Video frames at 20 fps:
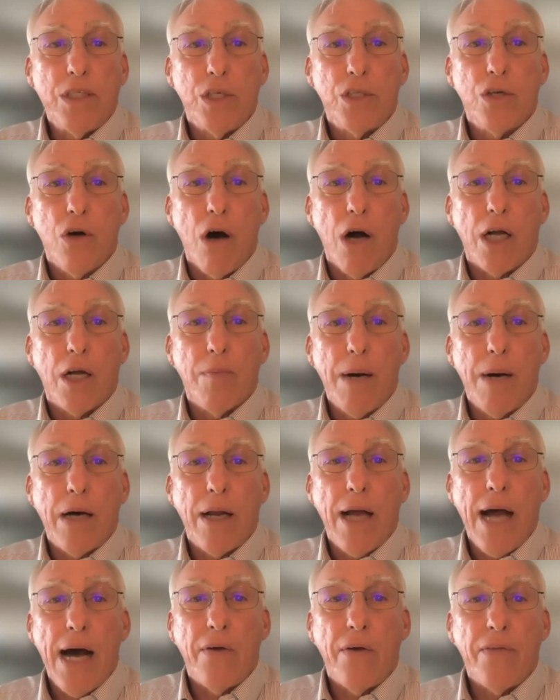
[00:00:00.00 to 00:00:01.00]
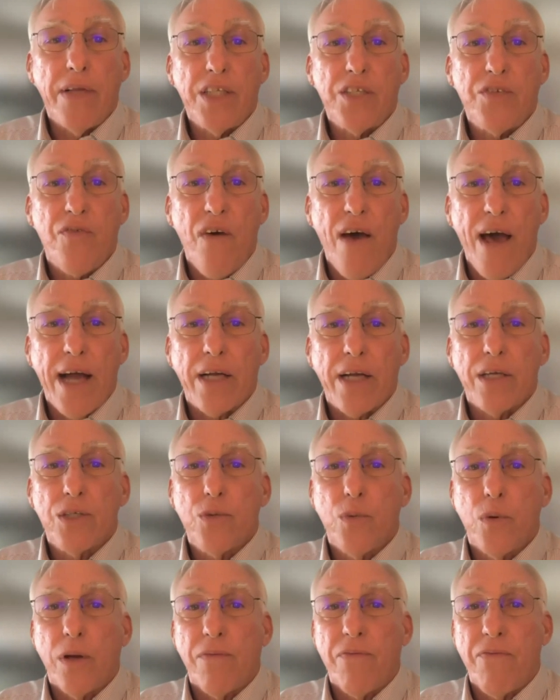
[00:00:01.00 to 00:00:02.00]
to talk about how these
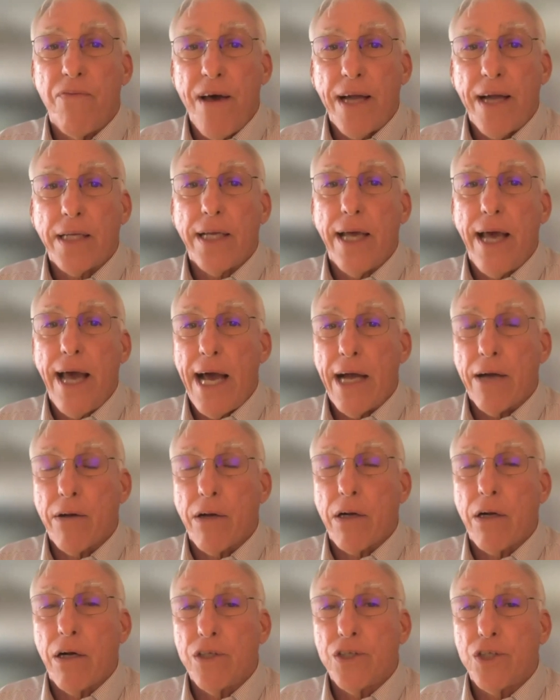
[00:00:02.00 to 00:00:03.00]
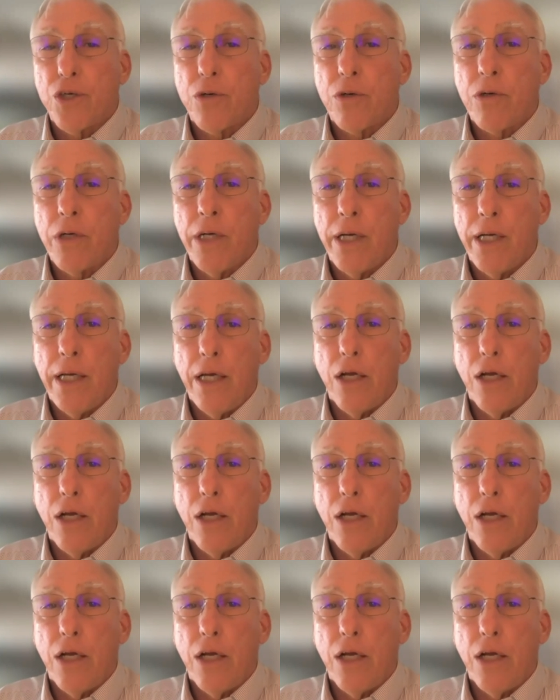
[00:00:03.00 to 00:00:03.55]
factors would affect agriculture